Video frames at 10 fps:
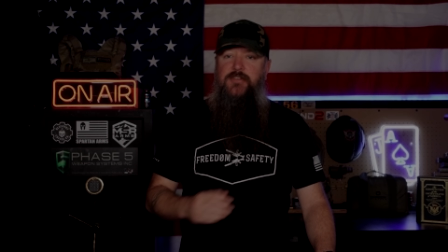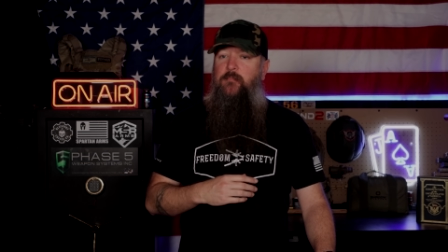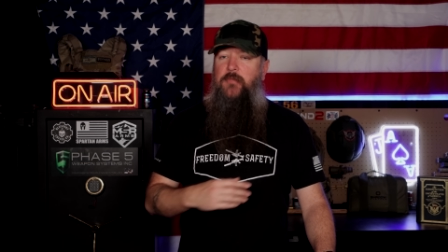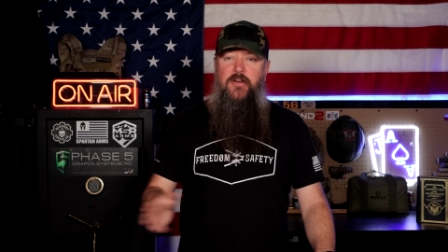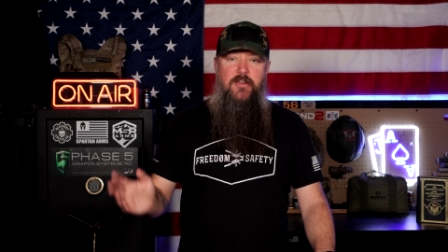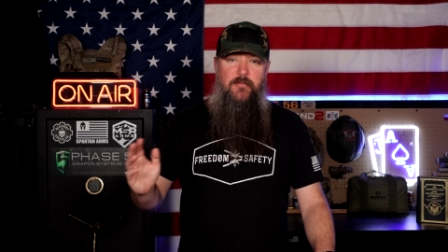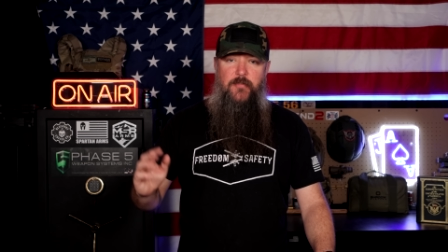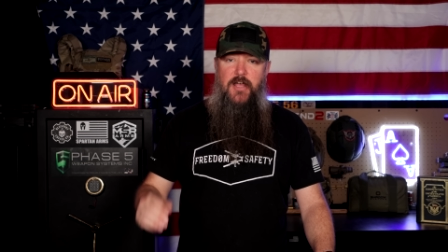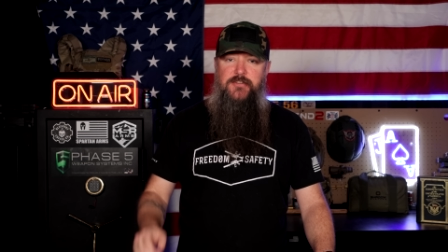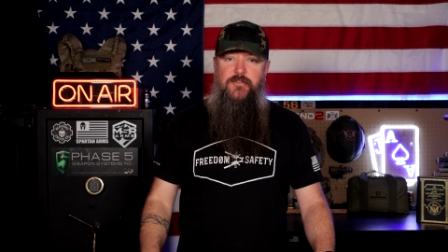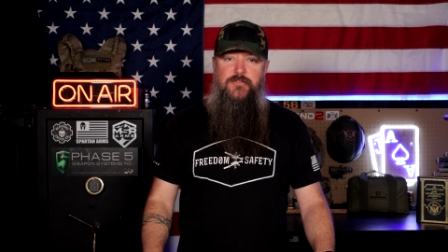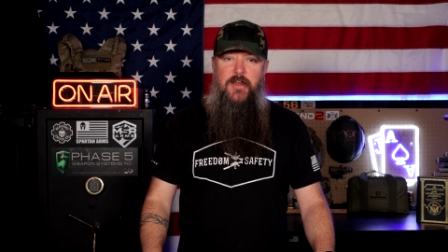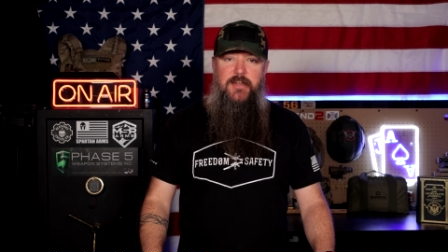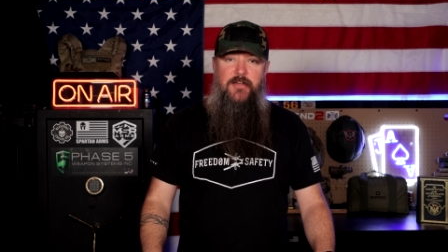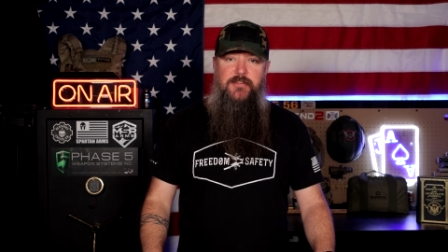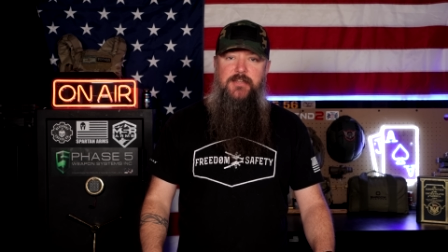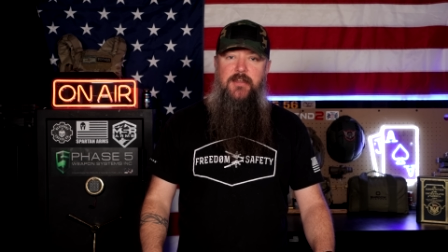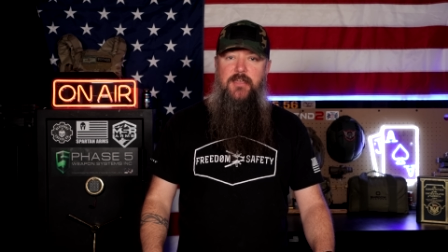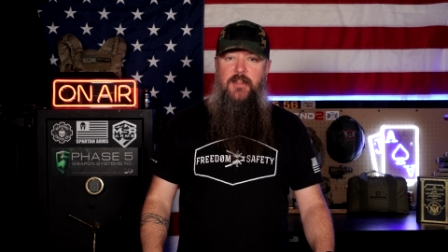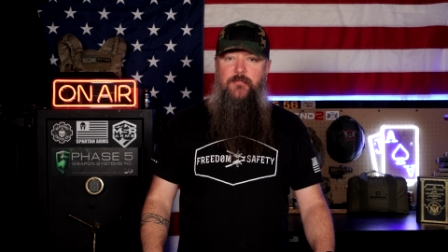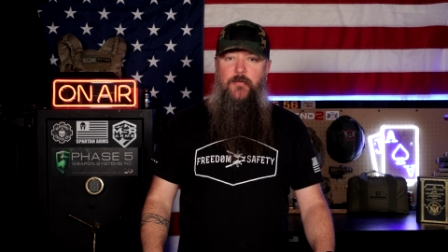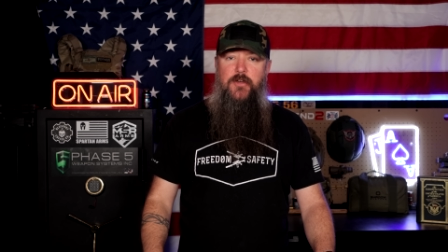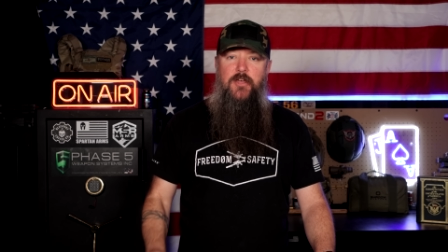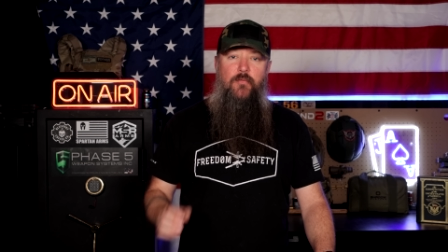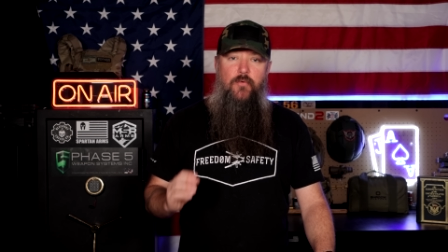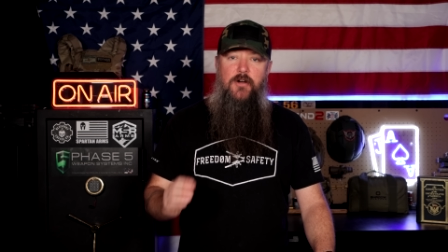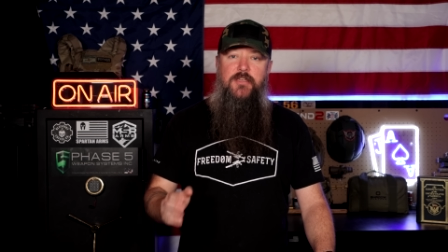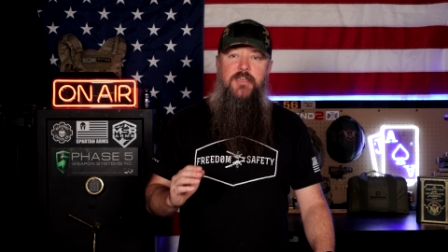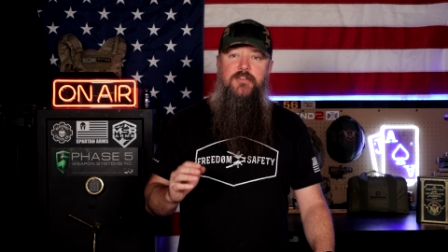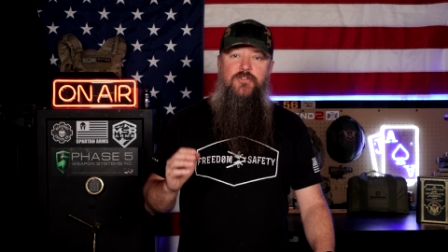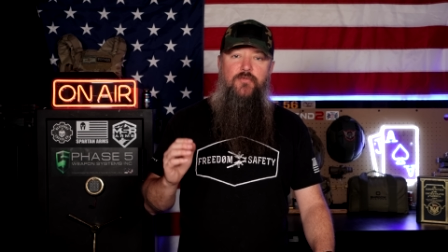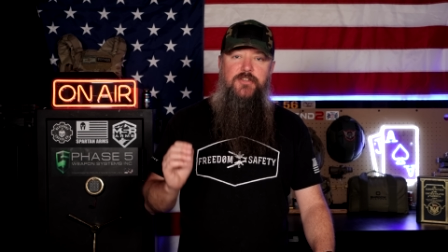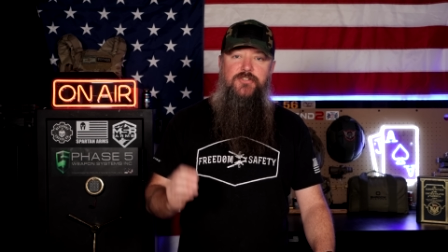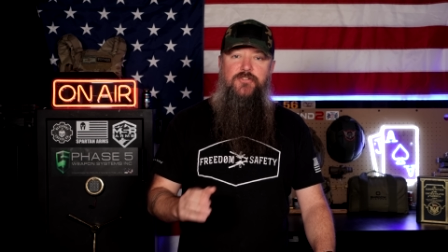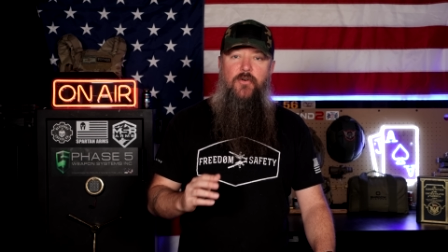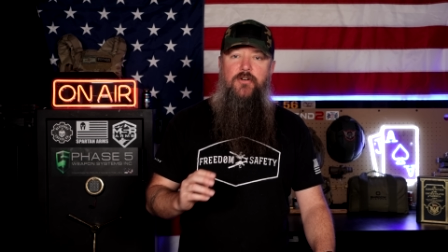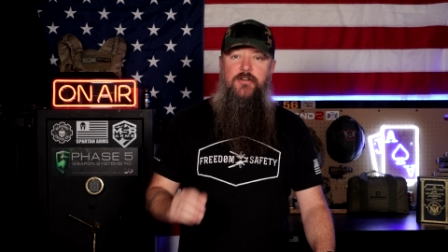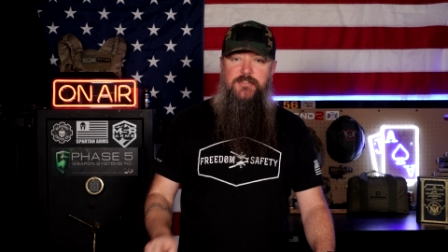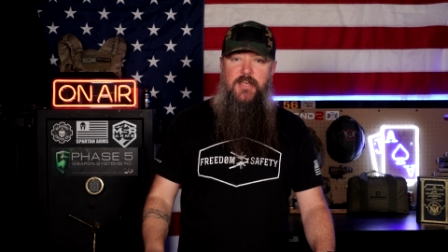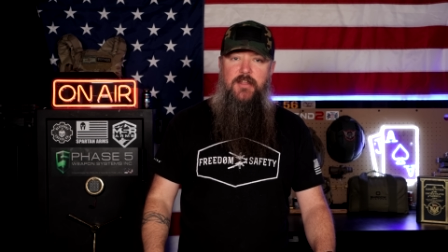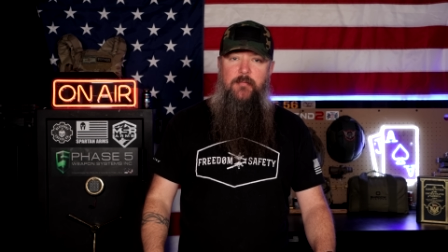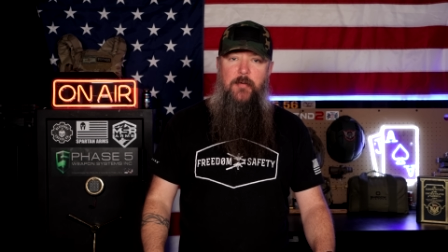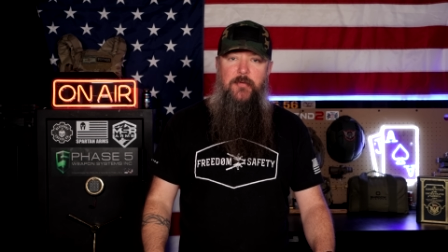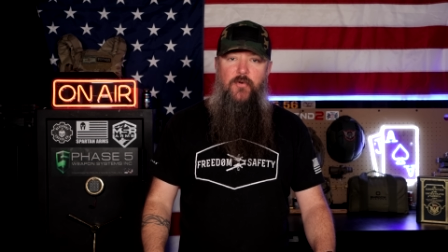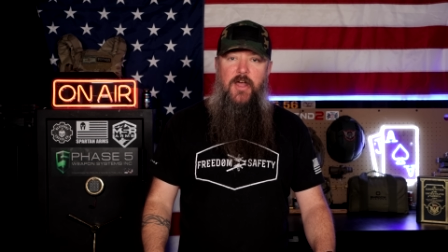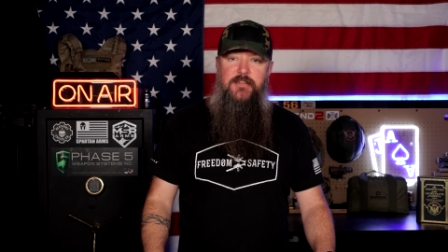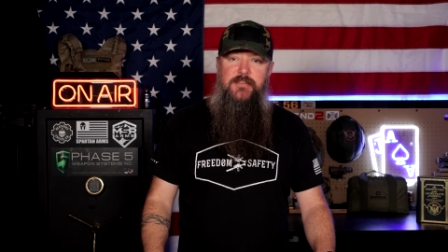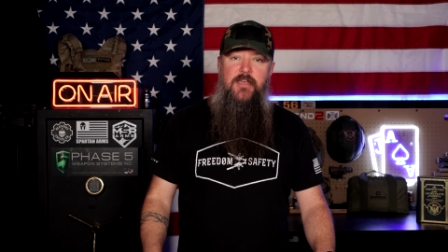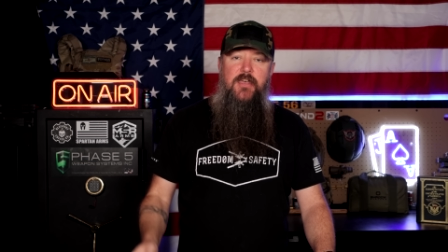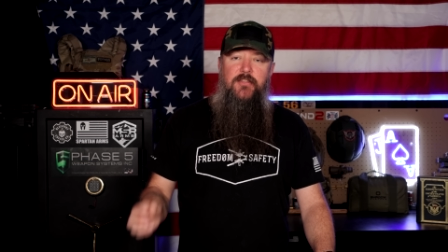there's a myriad of lawsuits right now in the state of California working to restore your Second Amendment rights.